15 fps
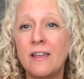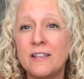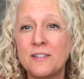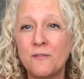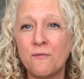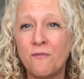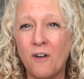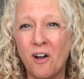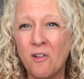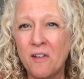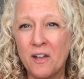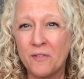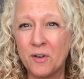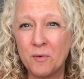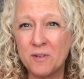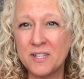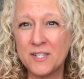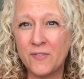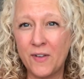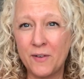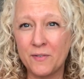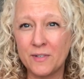Isn't fall everyone's
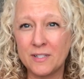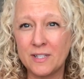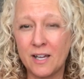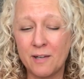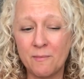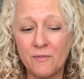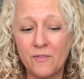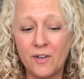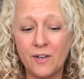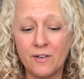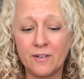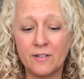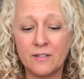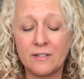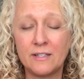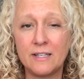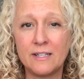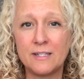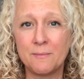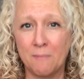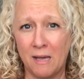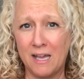favorite time of year?
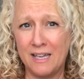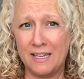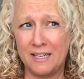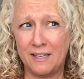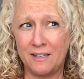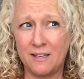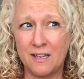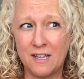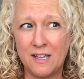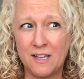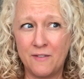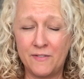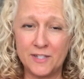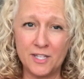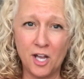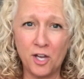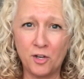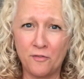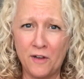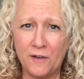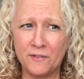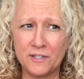It's mine. If it's not your
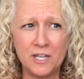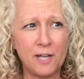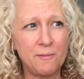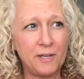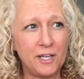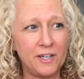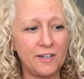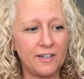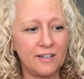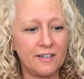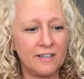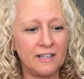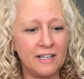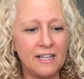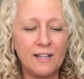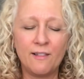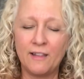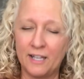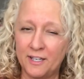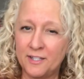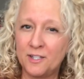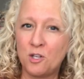favorite time of year,
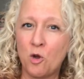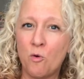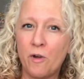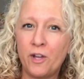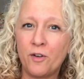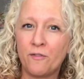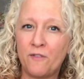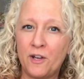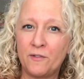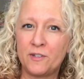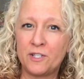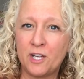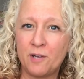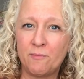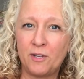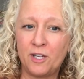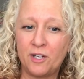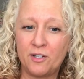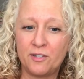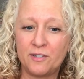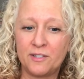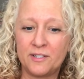let us know what your favorite time of
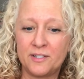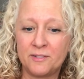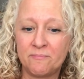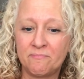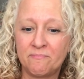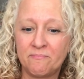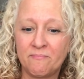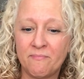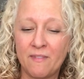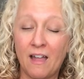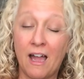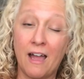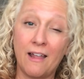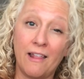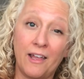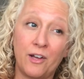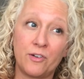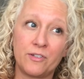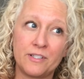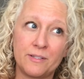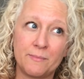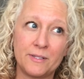year is. I like
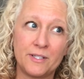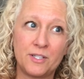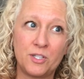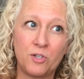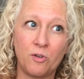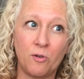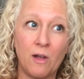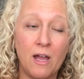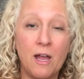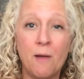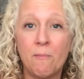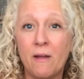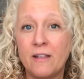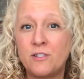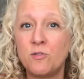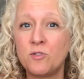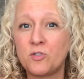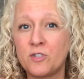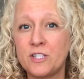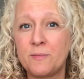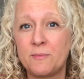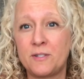Christmas too. But as soon as
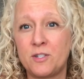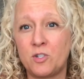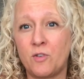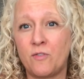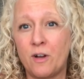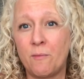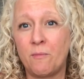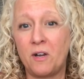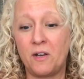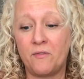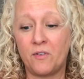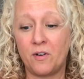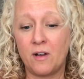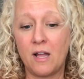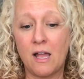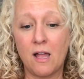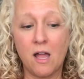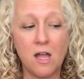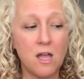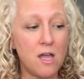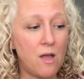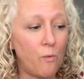Christmas is over, I'm ready for
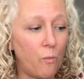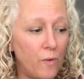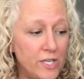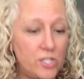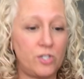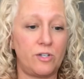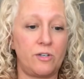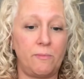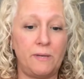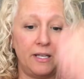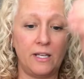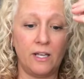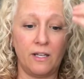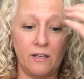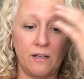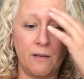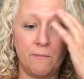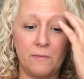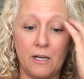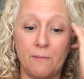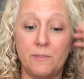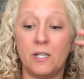winter to be done.
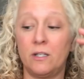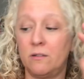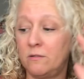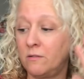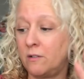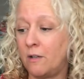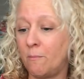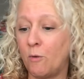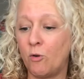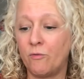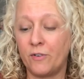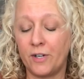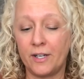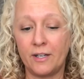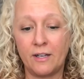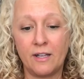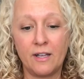I'm, I'm done. I'm over it.